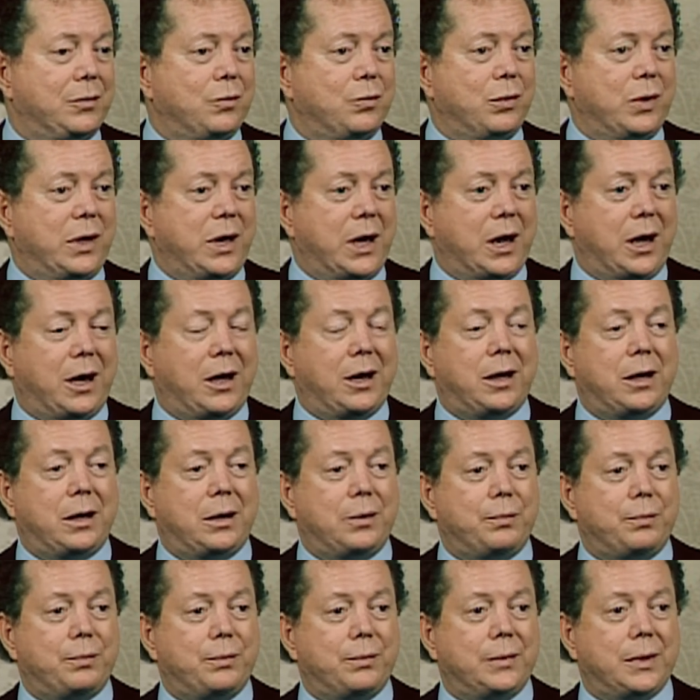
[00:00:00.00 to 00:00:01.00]
We
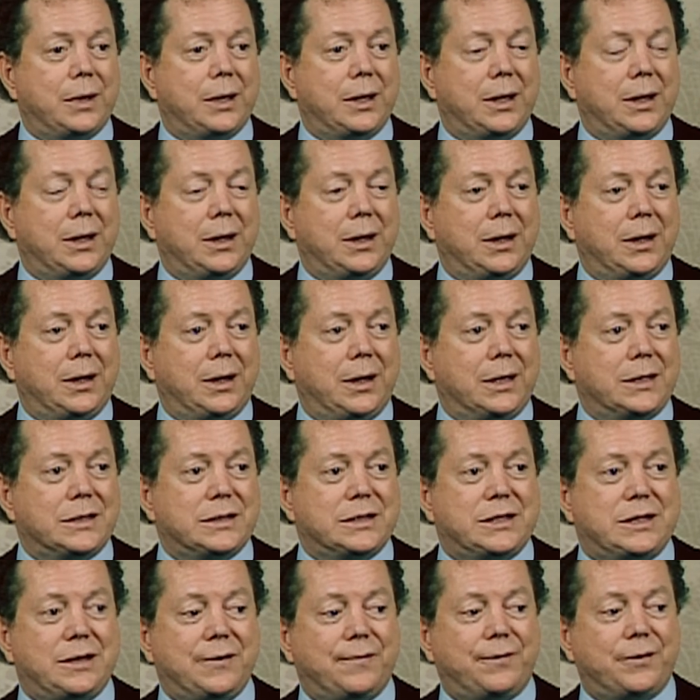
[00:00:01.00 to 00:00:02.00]
are,
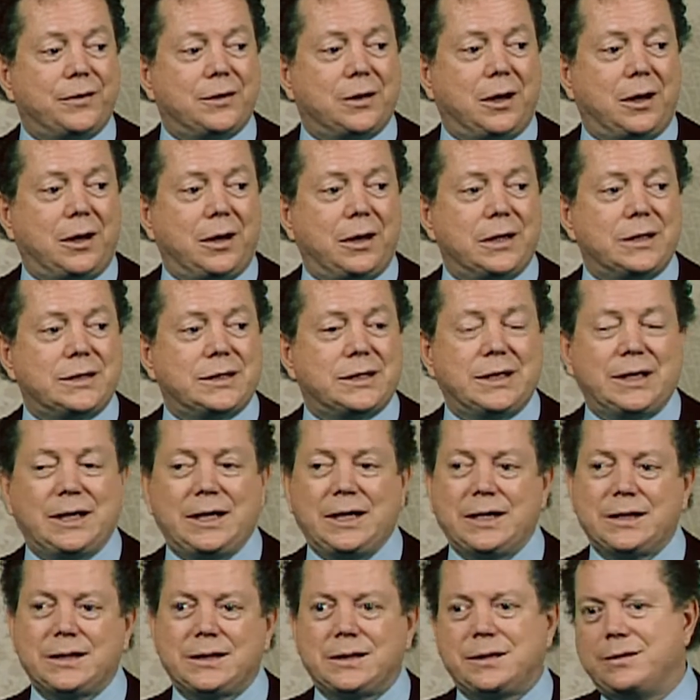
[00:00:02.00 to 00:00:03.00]
as difficult as it
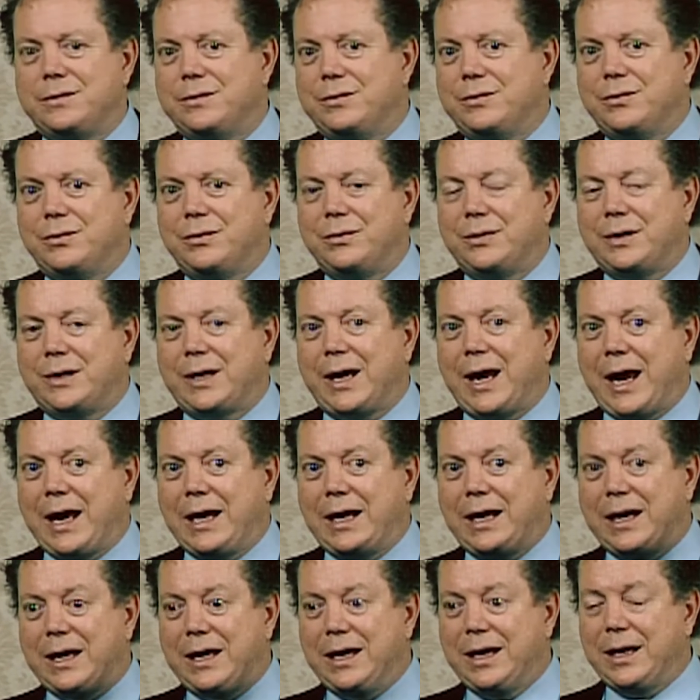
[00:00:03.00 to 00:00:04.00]
is to
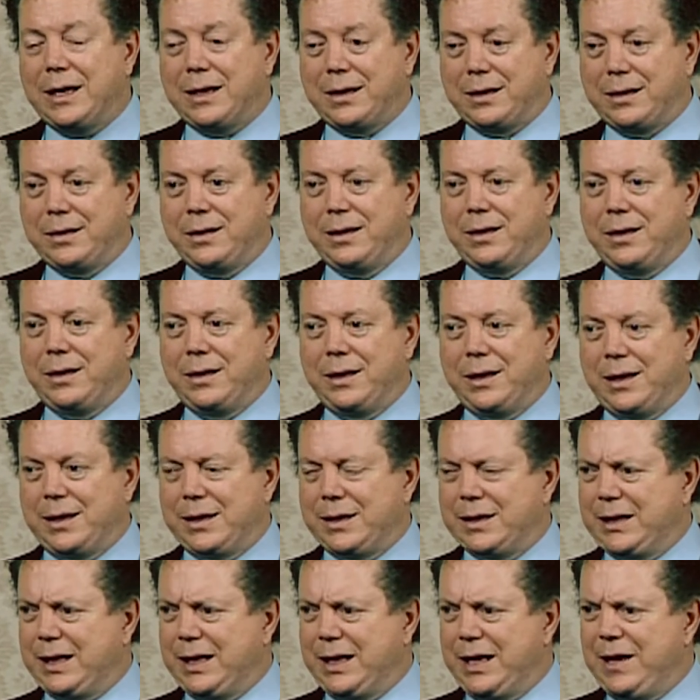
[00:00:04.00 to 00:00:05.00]
take in,
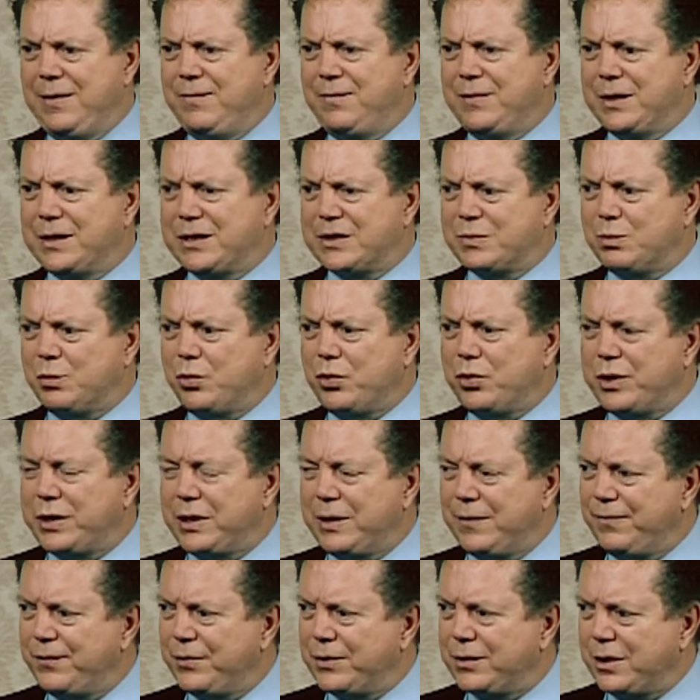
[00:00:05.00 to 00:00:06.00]
and even as more
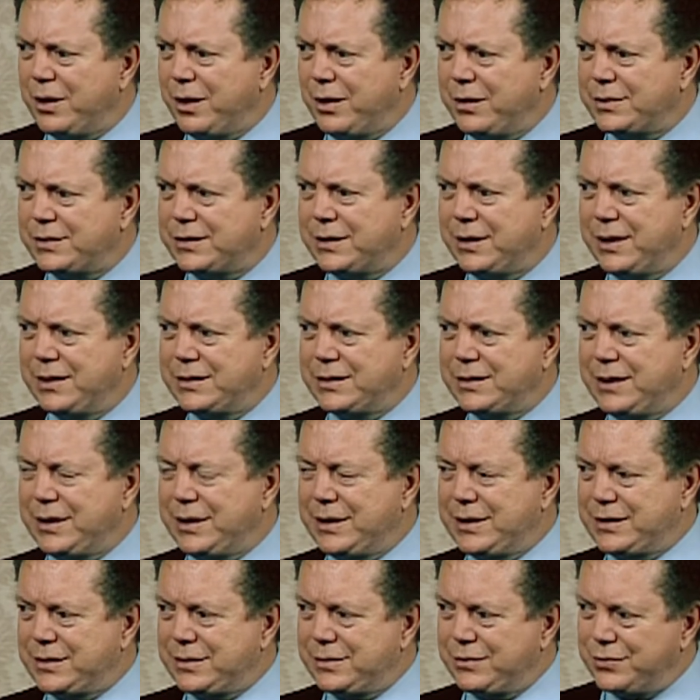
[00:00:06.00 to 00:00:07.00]
difficult as it
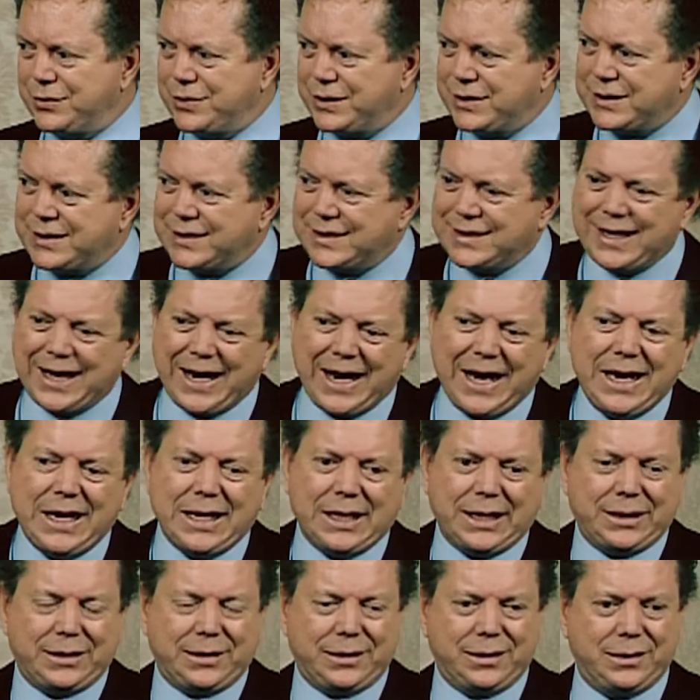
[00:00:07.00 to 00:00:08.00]
is to say
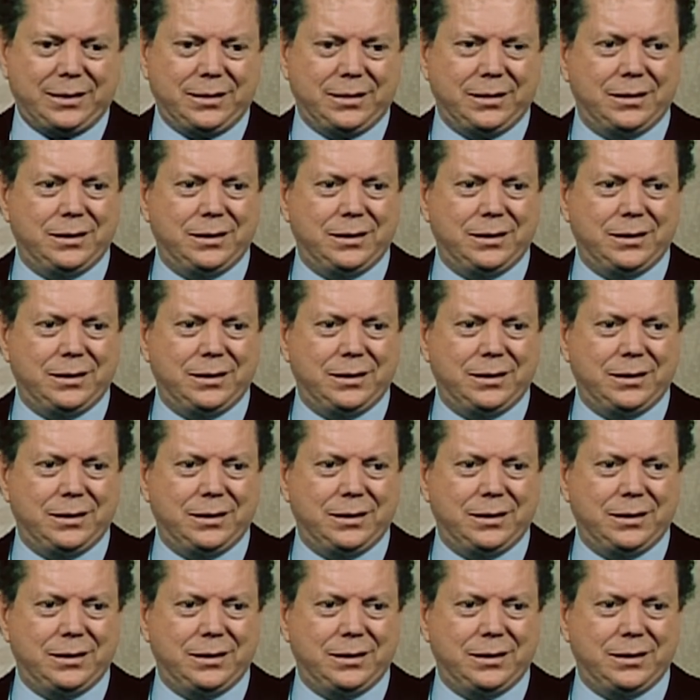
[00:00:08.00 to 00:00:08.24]
it,